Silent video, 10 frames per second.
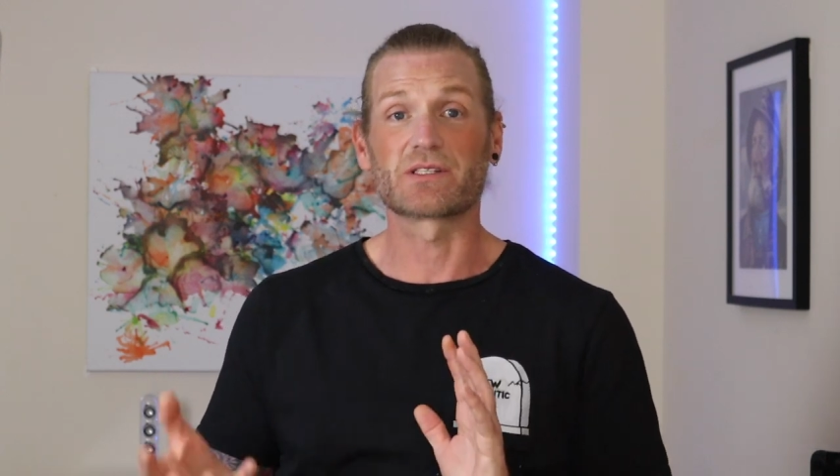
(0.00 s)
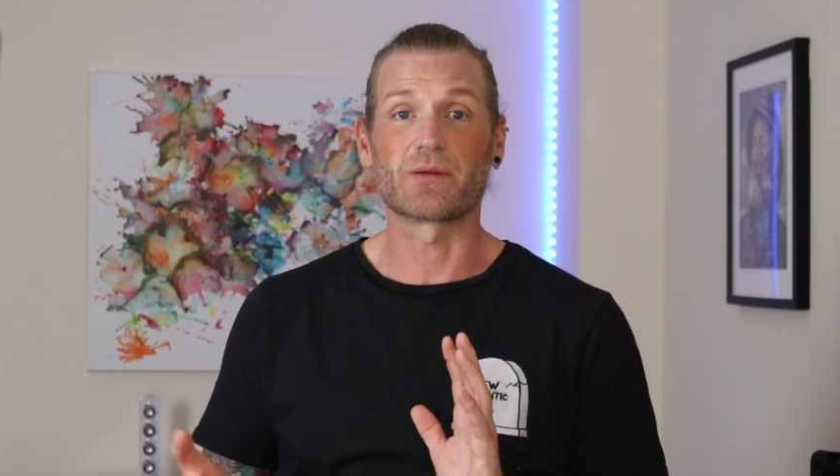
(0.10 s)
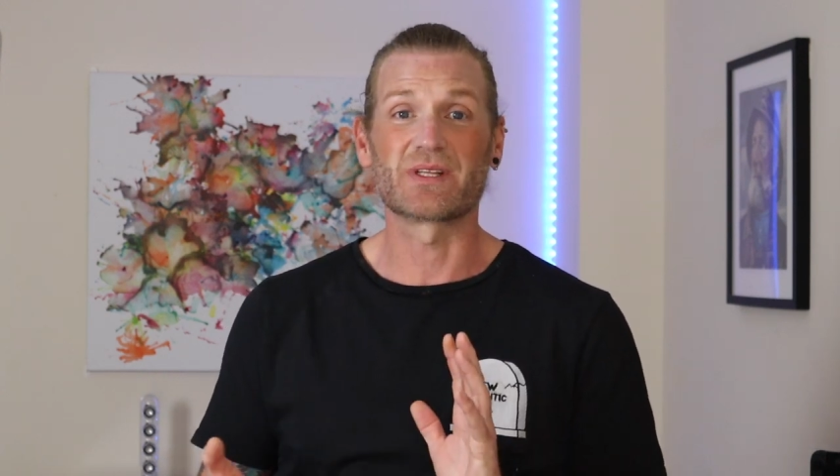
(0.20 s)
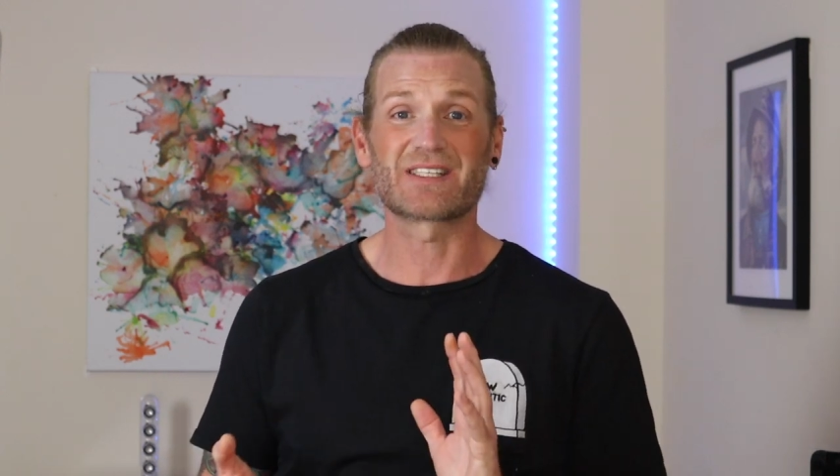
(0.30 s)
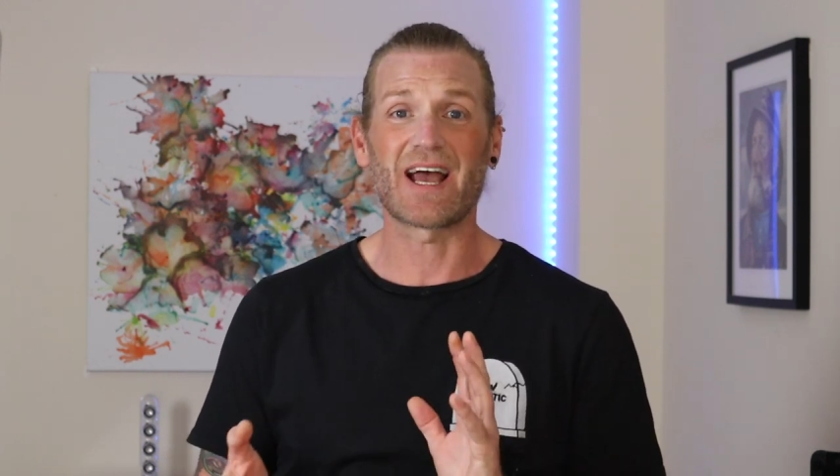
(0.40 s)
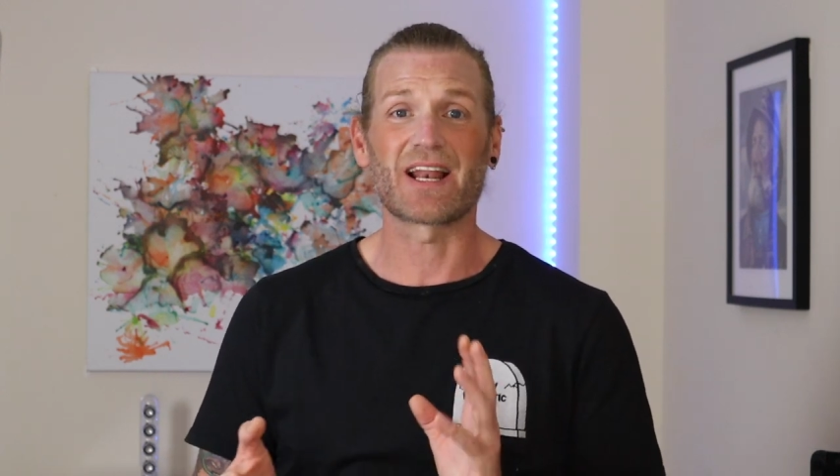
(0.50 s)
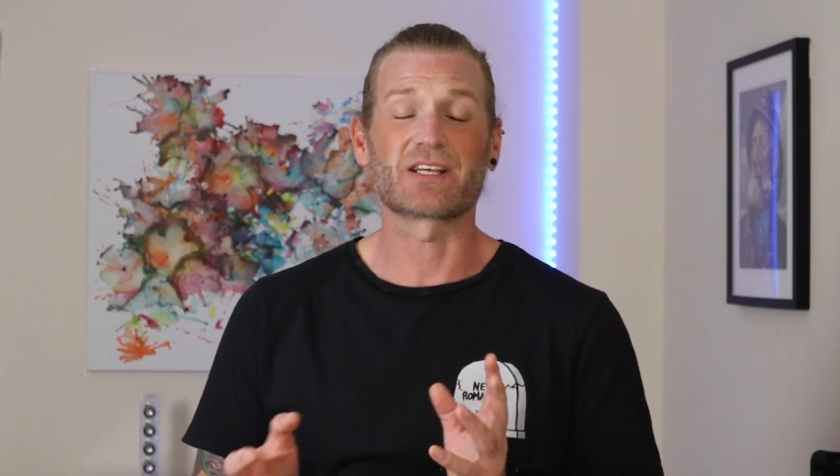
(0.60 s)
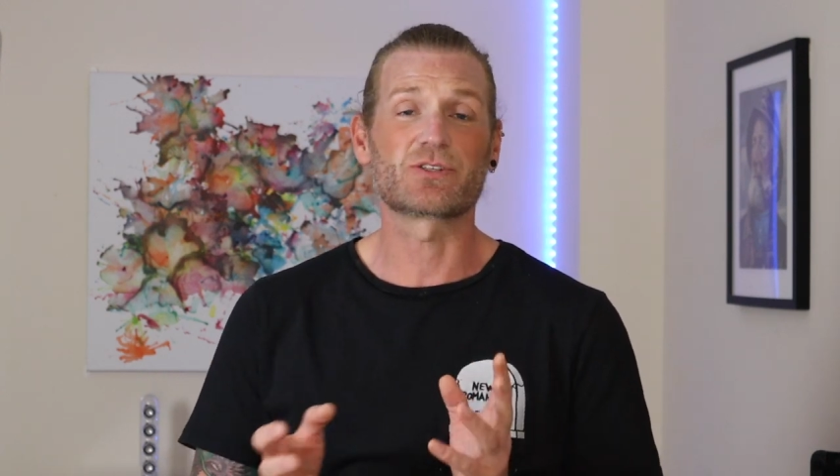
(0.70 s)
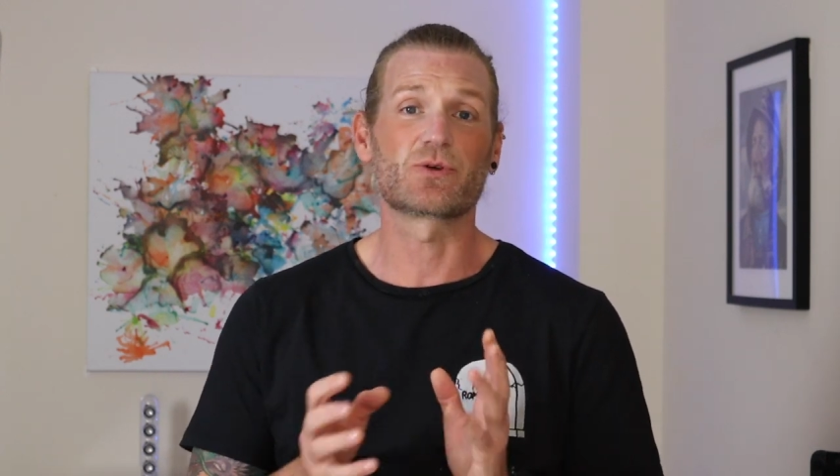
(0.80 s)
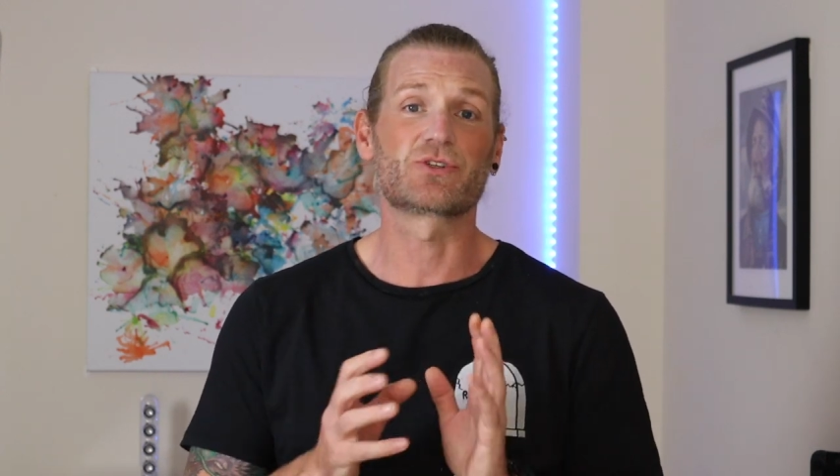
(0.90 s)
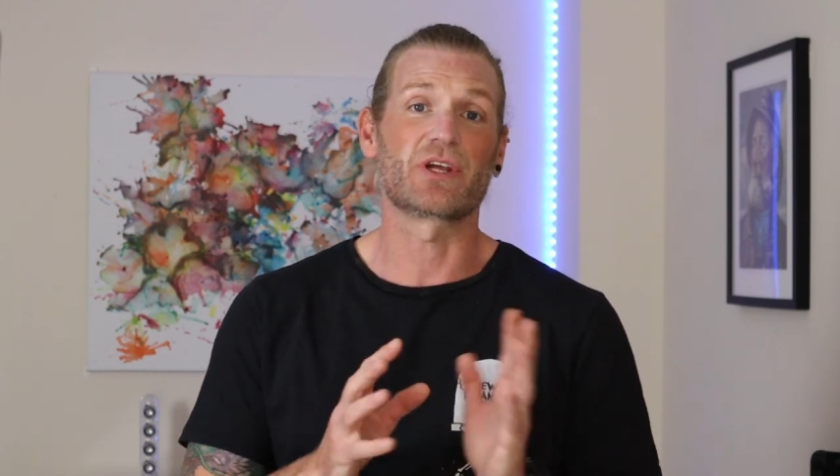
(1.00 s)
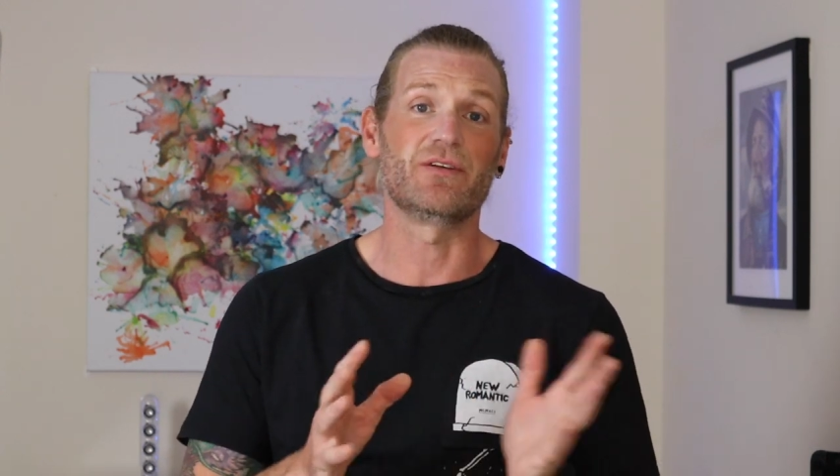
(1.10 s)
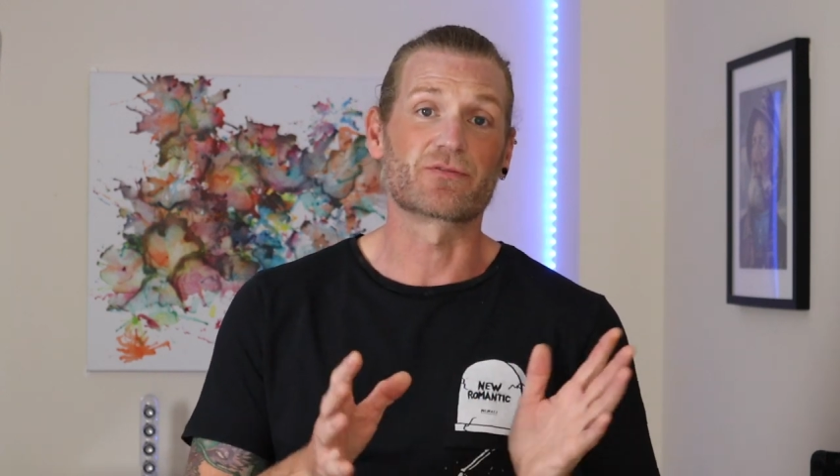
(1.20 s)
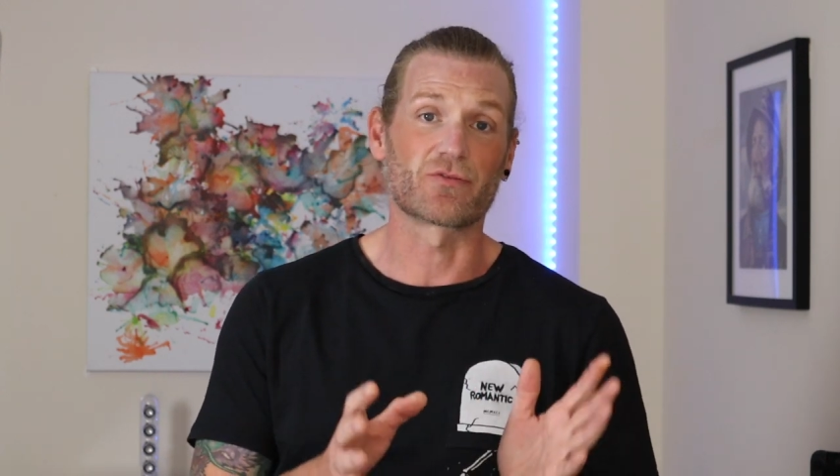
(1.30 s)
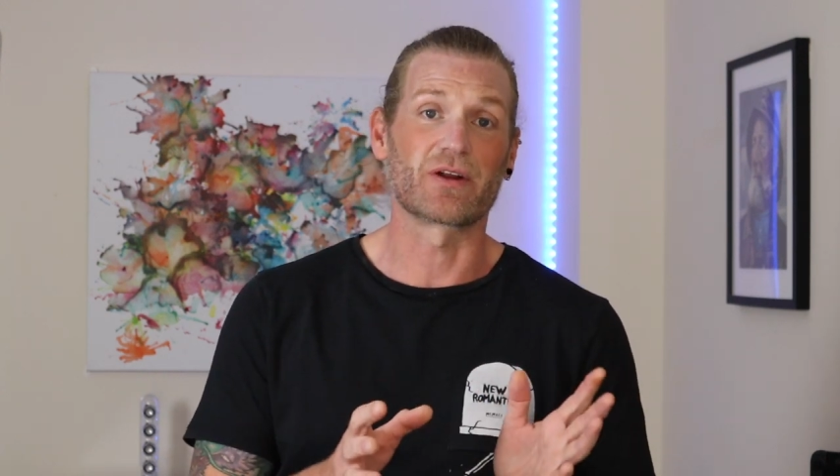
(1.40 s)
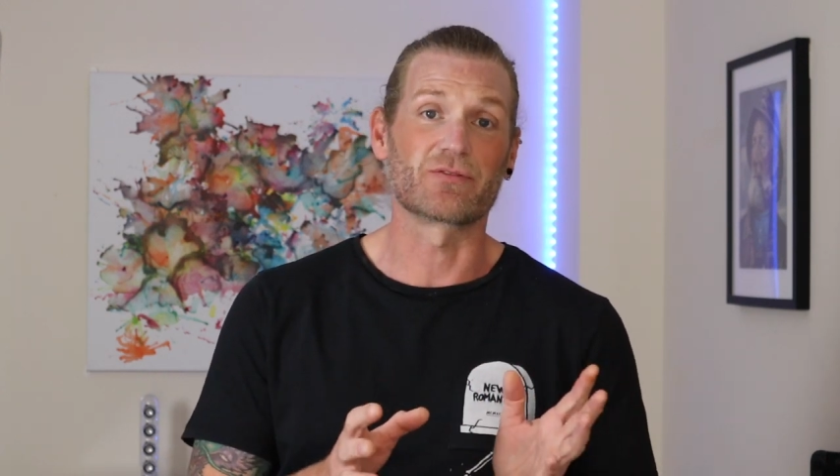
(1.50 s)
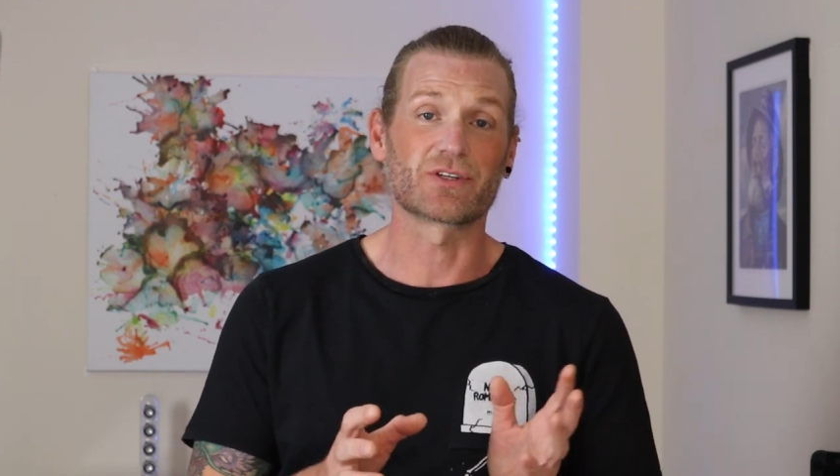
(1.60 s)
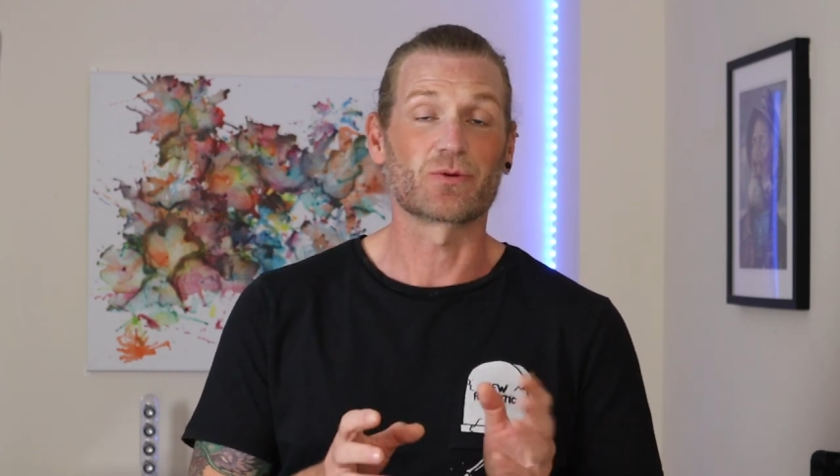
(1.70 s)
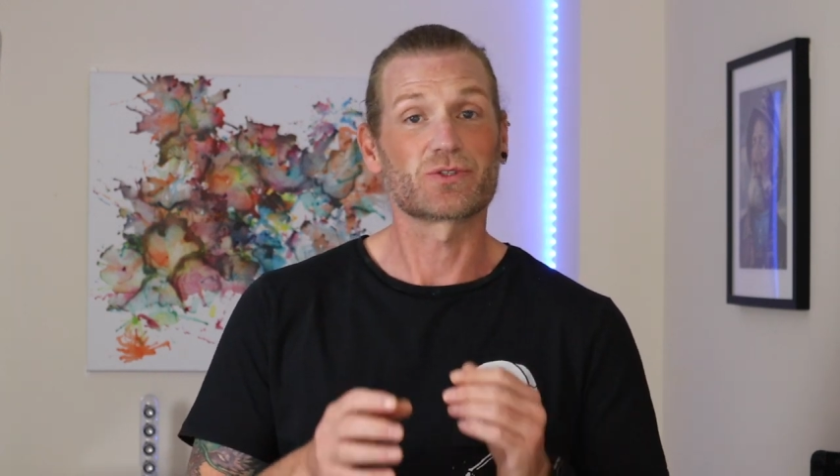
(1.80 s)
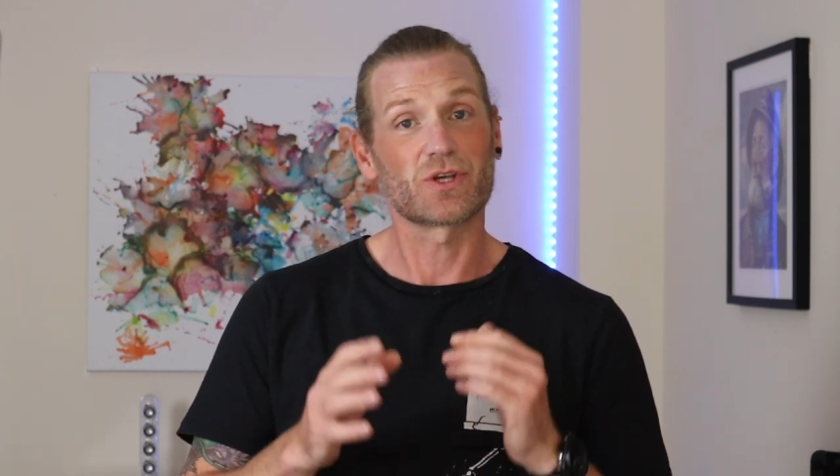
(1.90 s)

as the metallics to achieve great results.